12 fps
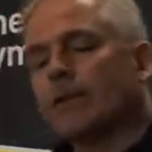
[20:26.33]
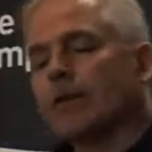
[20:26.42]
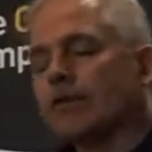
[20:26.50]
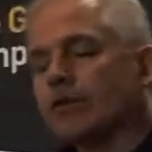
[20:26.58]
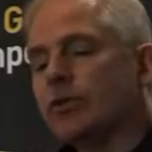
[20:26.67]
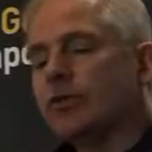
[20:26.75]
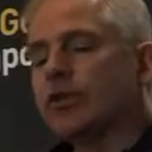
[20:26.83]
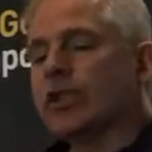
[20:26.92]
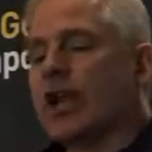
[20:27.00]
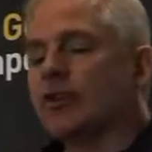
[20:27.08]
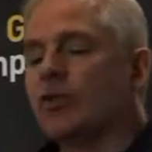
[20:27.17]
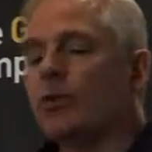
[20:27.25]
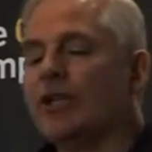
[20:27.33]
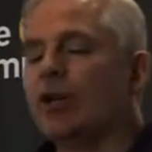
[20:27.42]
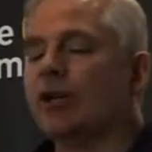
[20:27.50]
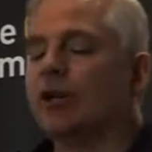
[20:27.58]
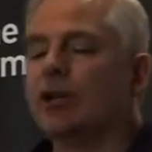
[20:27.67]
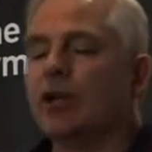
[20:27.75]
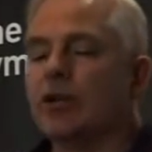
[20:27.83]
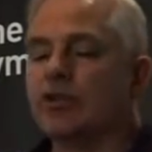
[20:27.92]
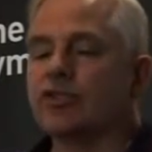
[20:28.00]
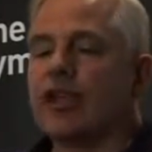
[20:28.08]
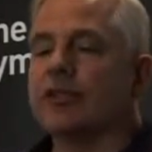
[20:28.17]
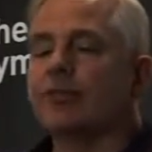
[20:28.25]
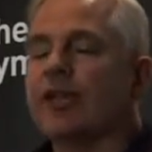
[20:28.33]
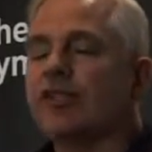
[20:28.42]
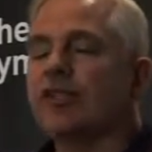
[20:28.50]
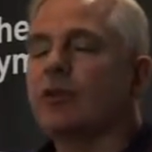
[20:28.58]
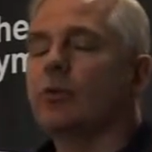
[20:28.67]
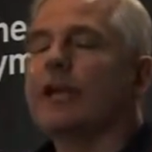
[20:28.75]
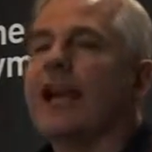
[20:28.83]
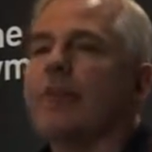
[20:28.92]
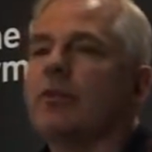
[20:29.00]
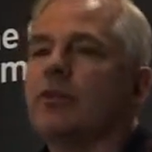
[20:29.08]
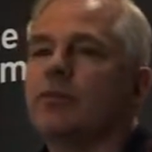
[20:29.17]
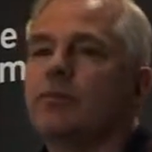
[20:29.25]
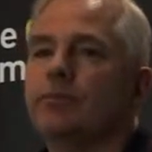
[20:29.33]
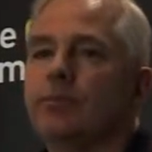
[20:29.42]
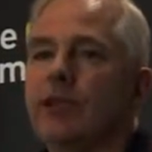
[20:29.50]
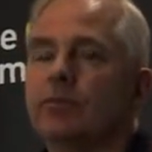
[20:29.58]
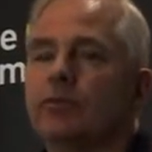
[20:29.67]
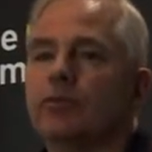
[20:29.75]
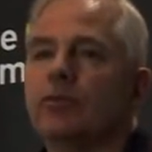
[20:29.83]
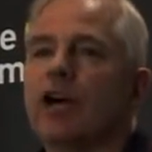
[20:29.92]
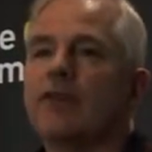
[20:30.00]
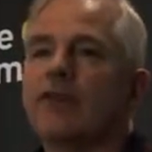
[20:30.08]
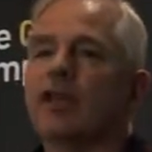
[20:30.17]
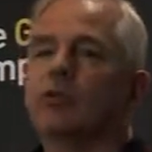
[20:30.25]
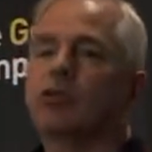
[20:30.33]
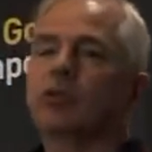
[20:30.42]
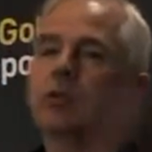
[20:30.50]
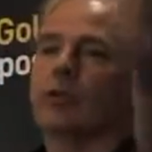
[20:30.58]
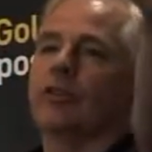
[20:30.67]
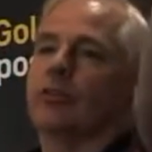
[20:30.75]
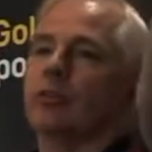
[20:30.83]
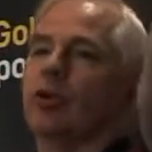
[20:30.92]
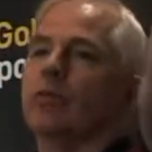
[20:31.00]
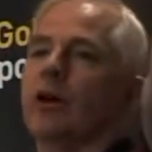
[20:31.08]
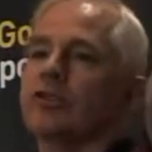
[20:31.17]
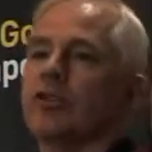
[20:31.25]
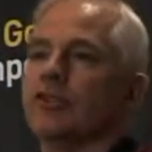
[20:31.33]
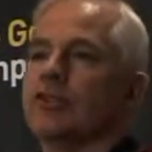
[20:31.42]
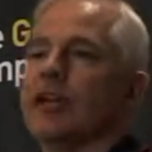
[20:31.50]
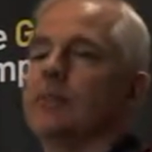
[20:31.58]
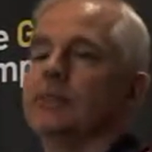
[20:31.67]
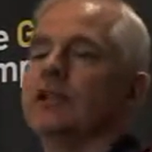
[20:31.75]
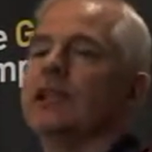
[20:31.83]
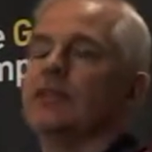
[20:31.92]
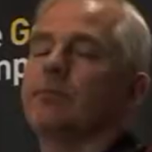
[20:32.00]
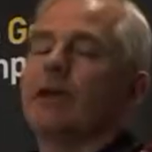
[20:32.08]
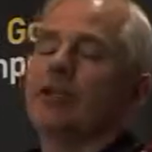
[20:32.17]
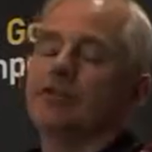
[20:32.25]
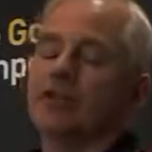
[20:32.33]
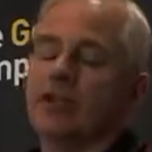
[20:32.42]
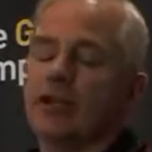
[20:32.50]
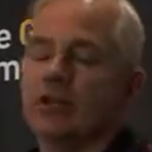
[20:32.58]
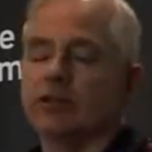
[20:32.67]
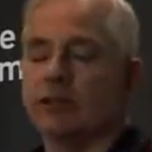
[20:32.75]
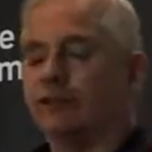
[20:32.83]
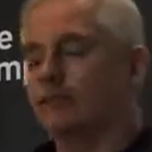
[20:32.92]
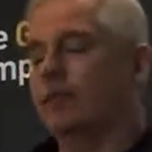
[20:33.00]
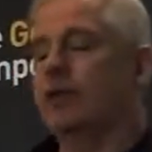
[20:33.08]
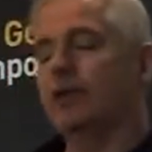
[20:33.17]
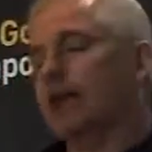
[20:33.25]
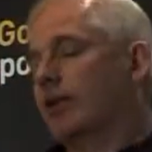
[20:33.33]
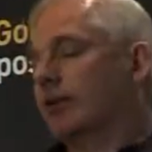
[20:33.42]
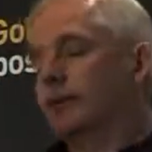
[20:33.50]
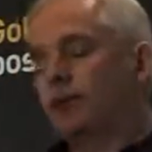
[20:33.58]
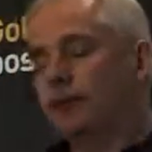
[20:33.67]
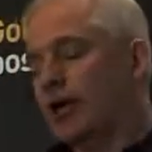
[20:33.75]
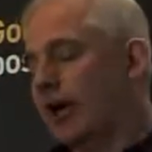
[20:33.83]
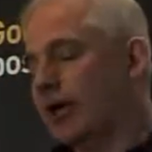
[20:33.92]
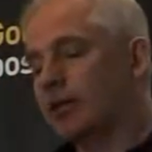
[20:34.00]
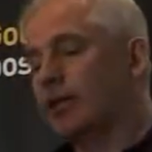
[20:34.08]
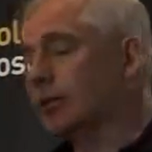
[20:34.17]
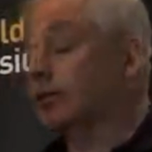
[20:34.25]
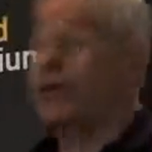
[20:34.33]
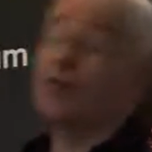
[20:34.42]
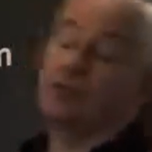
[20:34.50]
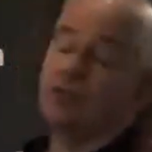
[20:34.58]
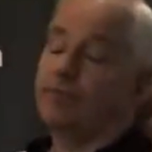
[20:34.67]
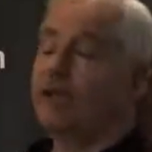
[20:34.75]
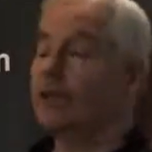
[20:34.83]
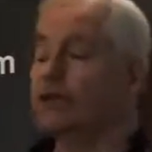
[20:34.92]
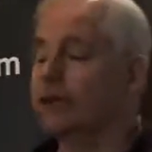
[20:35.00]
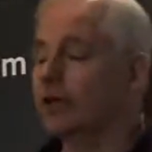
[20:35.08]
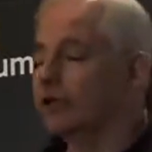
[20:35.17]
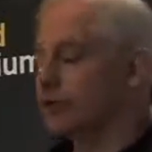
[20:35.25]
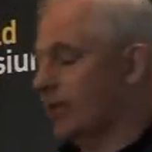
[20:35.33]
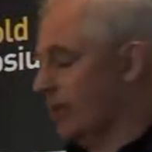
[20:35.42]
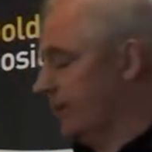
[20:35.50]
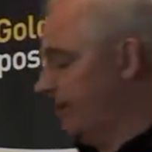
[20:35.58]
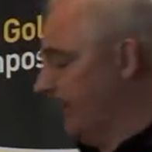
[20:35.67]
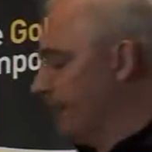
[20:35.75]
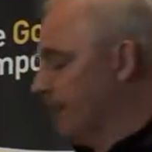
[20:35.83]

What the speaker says: as soon as a country went onto the gold standard, basically what would happen is people would arrive out of the woodwork with the war bonds and say, please pay us in gold, and the country would run out of gold and they'd have to go back off the gold standard.